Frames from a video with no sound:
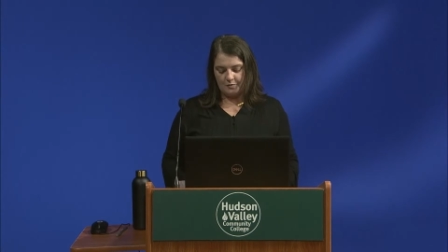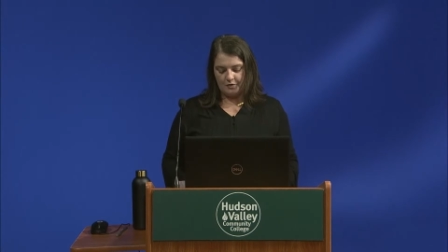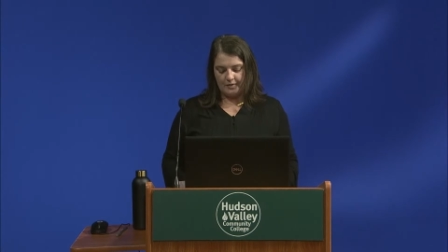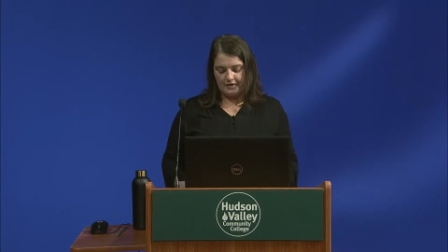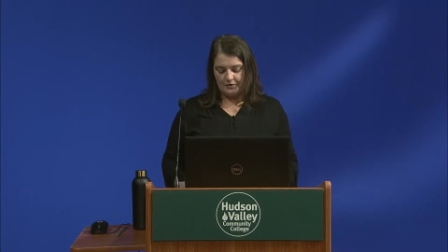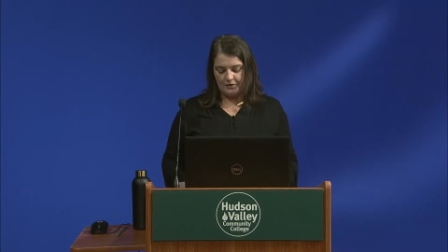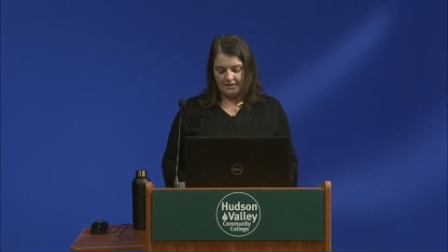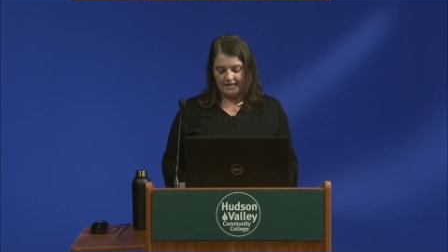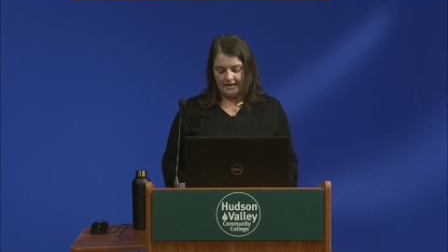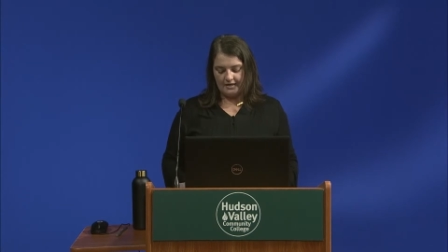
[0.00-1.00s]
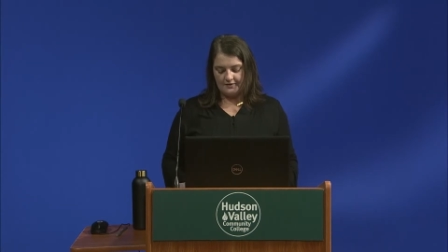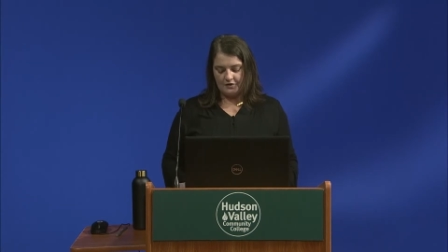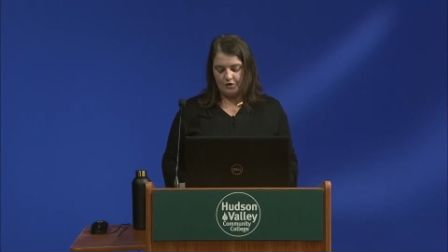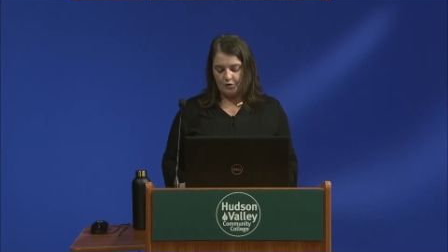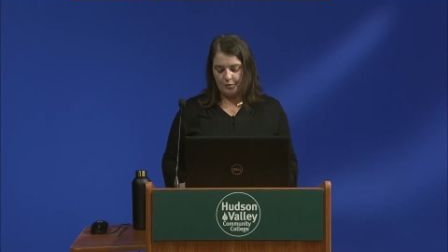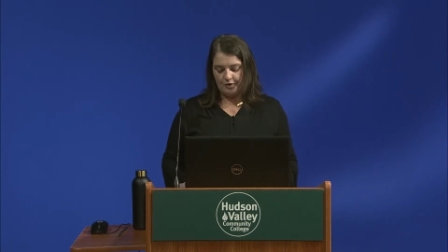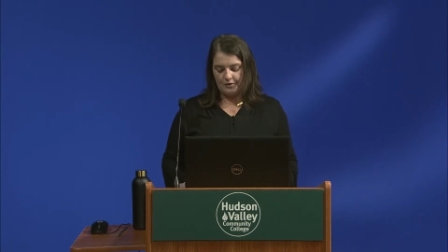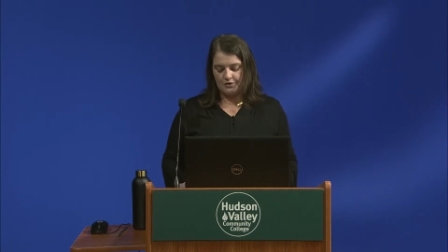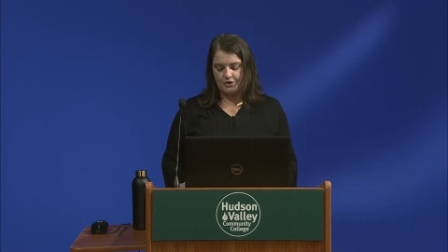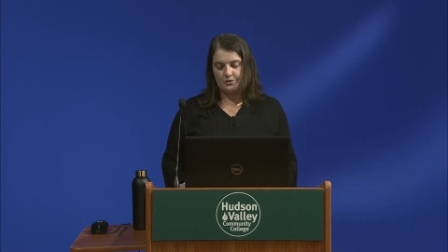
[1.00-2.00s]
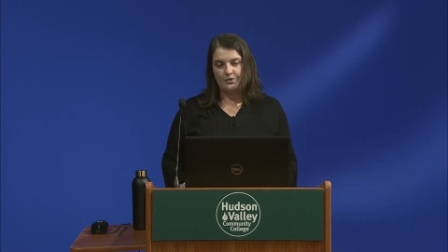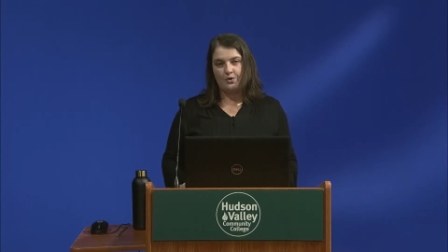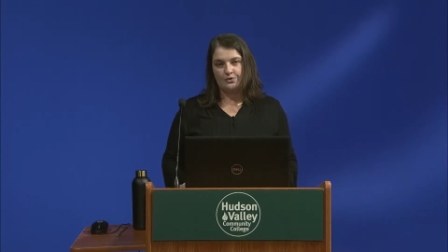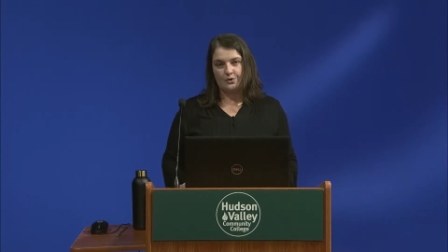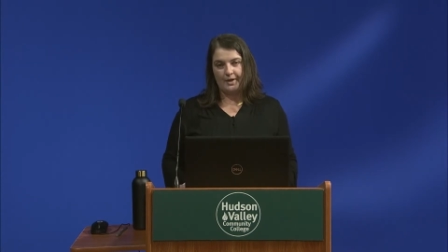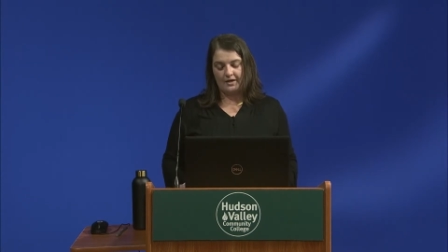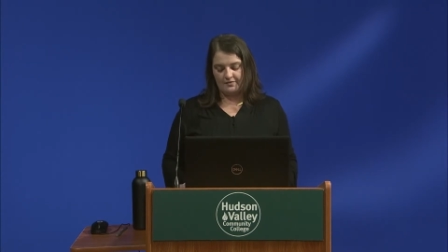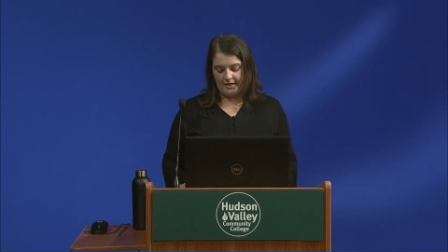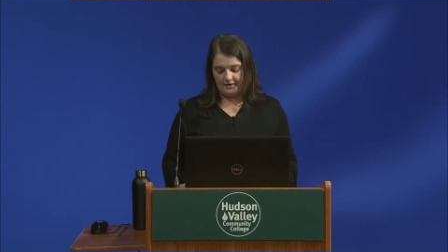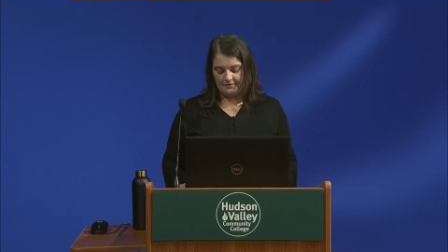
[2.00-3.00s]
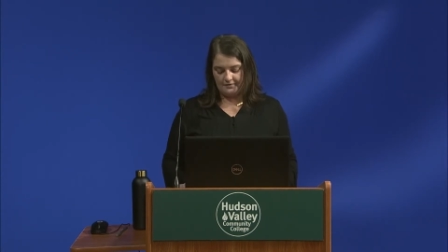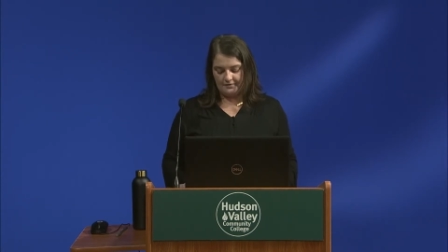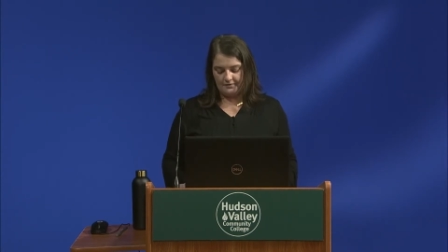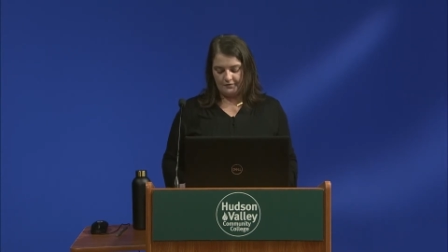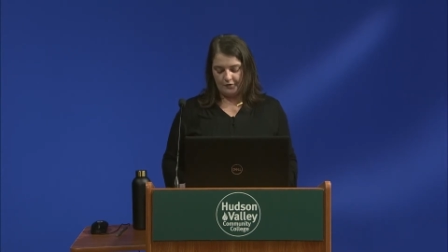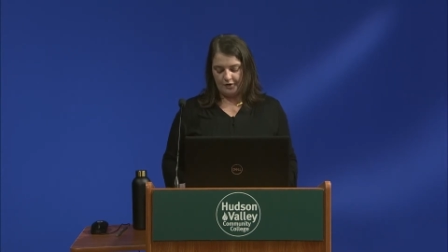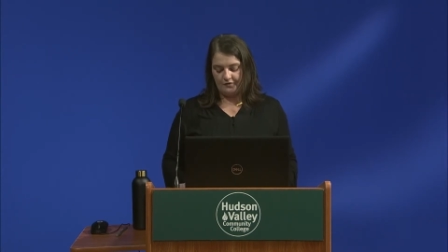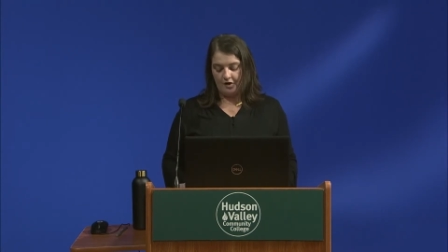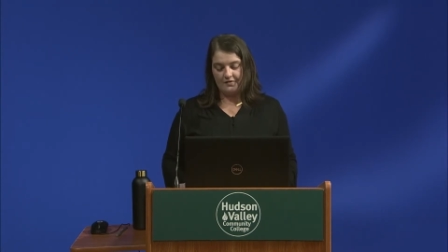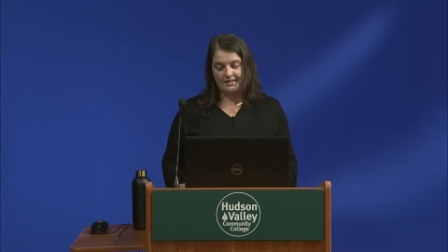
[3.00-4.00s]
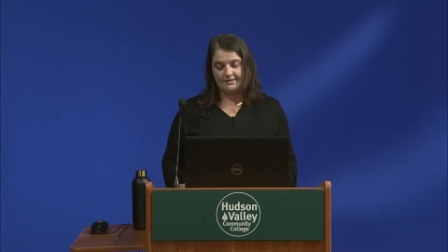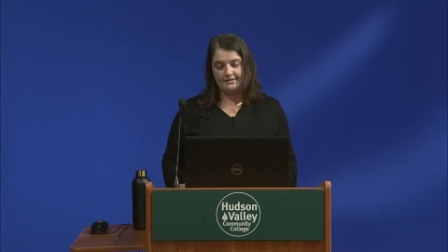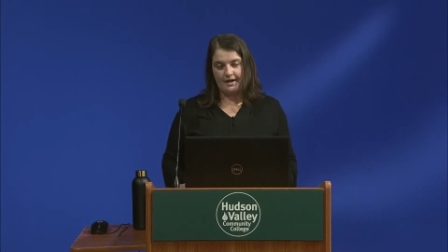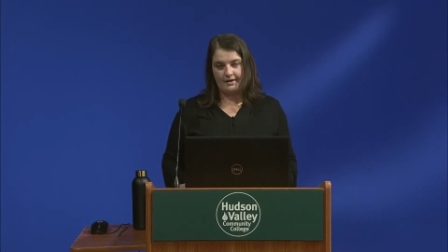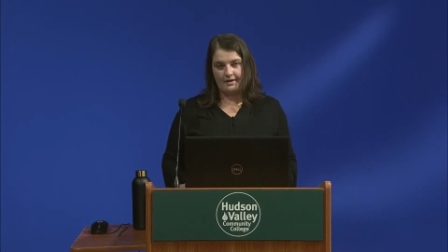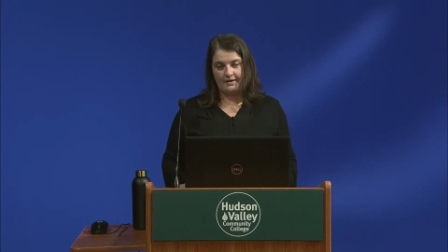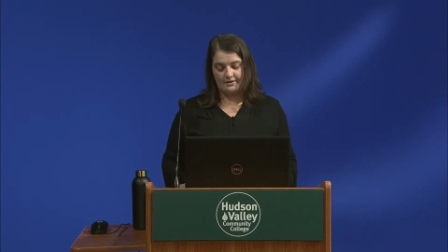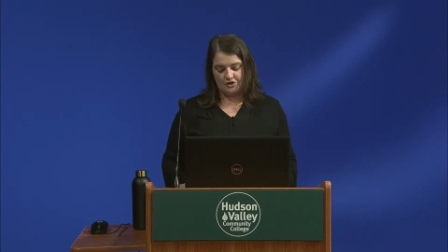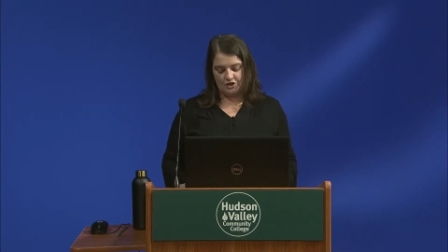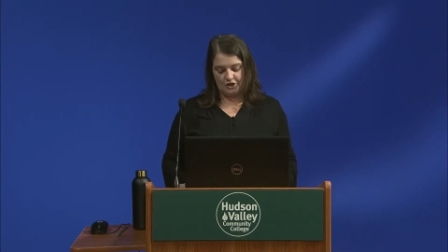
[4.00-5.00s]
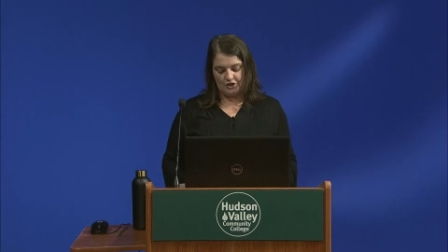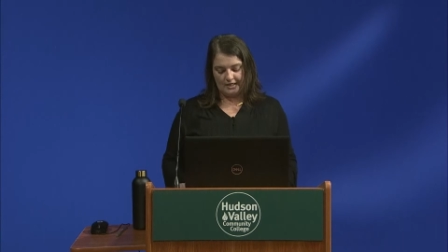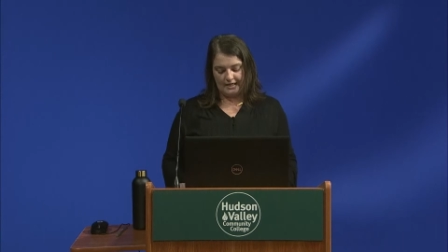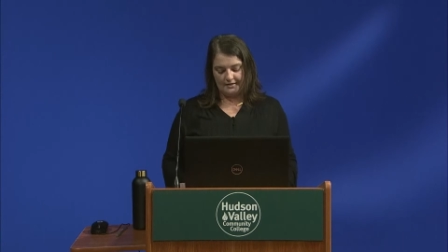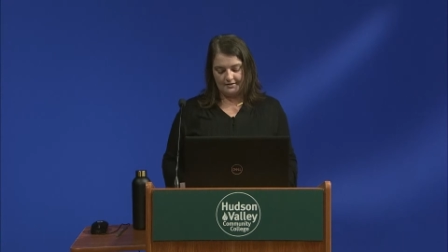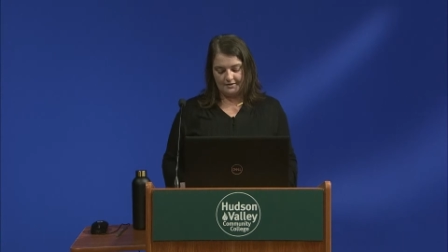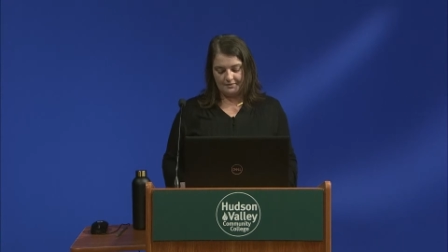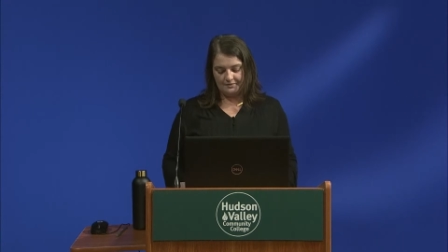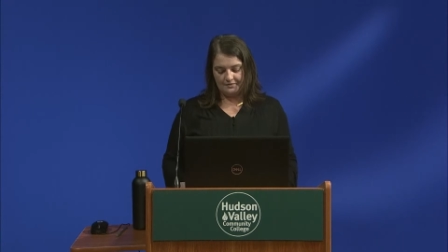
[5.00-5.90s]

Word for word: but rather looked at as a new approach to an older way of life for an evolving society and its changing needs.